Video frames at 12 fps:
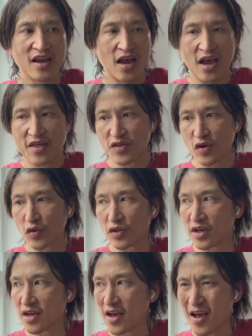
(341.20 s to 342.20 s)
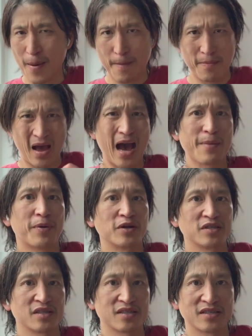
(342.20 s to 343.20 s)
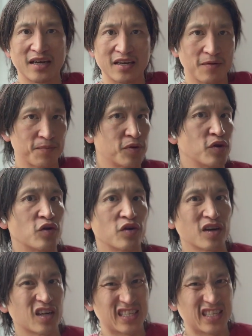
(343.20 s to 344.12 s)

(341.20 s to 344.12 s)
And the only bad parts of society are pure